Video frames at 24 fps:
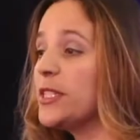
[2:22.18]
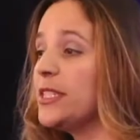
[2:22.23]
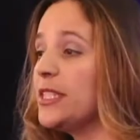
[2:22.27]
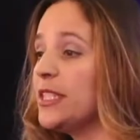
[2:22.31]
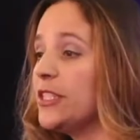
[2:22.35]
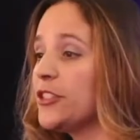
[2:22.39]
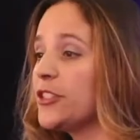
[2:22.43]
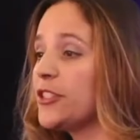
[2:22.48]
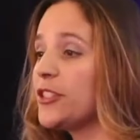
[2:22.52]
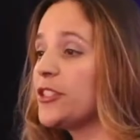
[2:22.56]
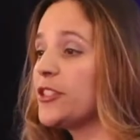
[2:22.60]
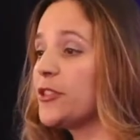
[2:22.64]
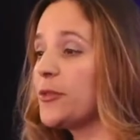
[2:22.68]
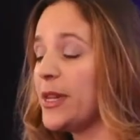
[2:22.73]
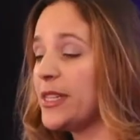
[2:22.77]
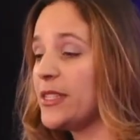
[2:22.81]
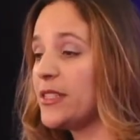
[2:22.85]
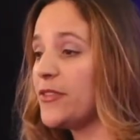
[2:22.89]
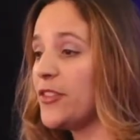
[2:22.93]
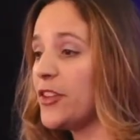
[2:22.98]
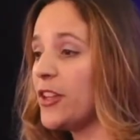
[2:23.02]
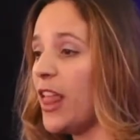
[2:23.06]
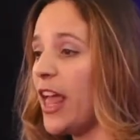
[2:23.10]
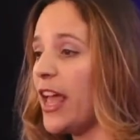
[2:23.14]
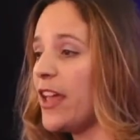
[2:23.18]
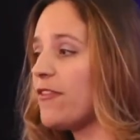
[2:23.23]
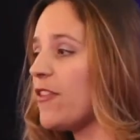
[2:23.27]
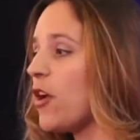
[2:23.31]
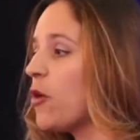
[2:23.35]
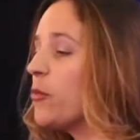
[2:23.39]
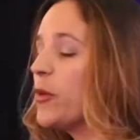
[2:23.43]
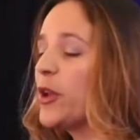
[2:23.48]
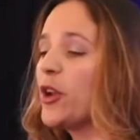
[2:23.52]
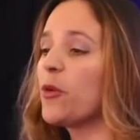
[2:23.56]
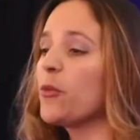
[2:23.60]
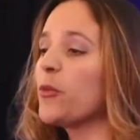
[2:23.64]
with seizures the rest of her life,
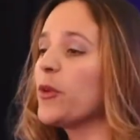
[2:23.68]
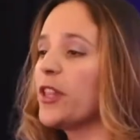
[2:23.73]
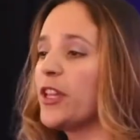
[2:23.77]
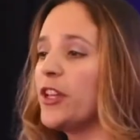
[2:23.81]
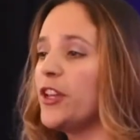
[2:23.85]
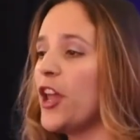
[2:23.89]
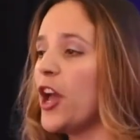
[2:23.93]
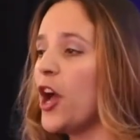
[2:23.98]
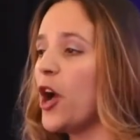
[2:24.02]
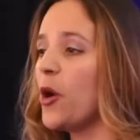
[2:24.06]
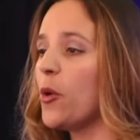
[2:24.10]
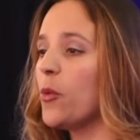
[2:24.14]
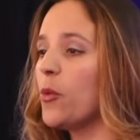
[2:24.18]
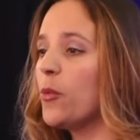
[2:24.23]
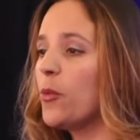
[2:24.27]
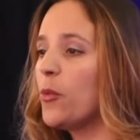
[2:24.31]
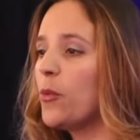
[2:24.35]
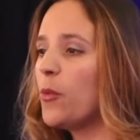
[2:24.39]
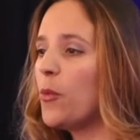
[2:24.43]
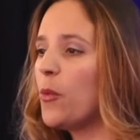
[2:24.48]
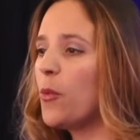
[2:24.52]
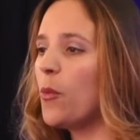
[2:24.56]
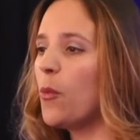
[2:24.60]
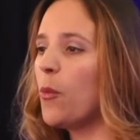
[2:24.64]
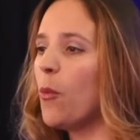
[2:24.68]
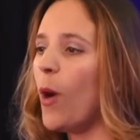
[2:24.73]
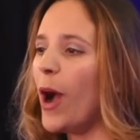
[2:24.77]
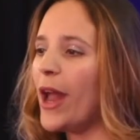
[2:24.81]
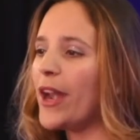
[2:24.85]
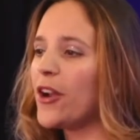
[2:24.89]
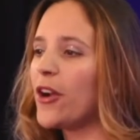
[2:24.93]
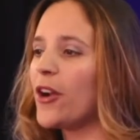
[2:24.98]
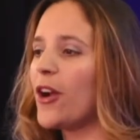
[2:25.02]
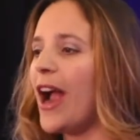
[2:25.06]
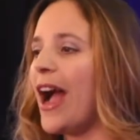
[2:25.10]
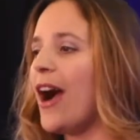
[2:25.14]
and we don't really know
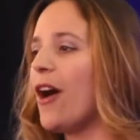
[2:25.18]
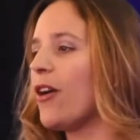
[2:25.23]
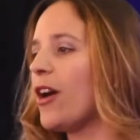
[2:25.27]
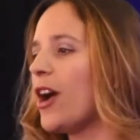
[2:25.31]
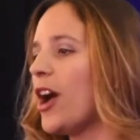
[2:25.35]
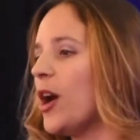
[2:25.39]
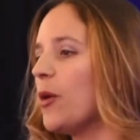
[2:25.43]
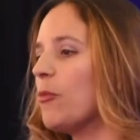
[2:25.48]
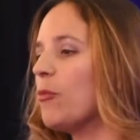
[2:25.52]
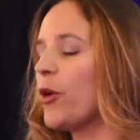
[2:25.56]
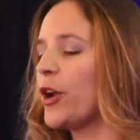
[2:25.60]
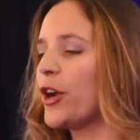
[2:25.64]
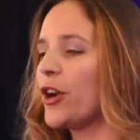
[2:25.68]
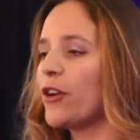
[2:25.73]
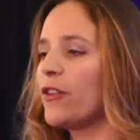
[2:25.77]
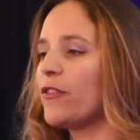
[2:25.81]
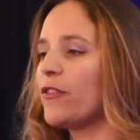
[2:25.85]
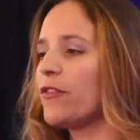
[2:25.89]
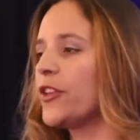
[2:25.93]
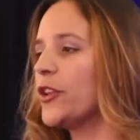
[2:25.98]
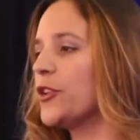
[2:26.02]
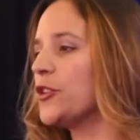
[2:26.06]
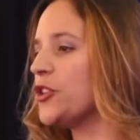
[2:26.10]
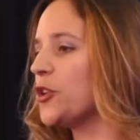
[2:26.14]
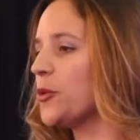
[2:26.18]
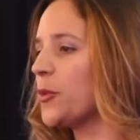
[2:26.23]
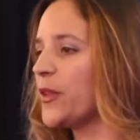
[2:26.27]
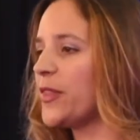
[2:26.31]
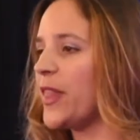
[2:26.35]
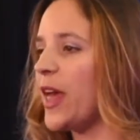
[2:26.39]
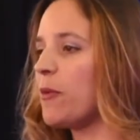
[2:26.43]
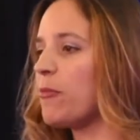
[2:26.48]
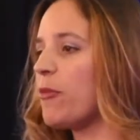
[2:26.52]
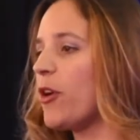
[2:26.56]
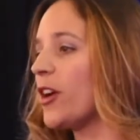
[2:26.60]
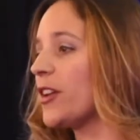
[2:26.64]
what her outcome, what her future, what
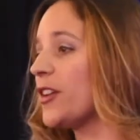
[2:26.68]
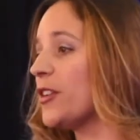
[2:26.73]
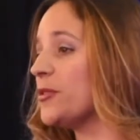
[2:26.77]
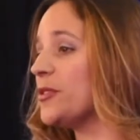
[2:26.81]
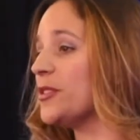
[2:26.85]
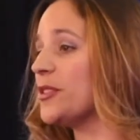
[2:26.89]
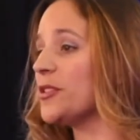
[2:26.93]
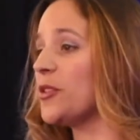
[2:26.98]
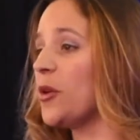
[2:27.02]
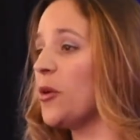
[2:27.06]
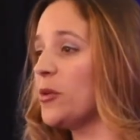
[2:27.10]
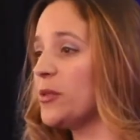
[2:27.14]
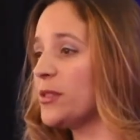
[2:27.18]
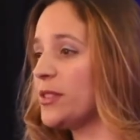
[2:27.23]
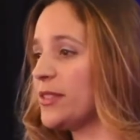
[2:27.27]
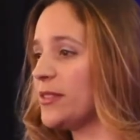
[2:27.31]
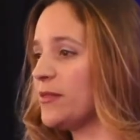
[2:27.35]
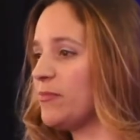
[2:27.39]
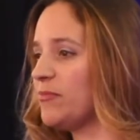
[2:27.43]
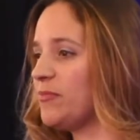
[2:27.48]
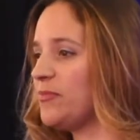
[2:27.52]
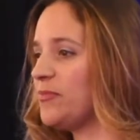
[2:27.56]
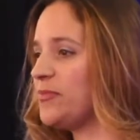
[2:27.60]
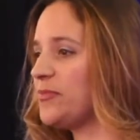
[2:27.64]
that prognosis holds.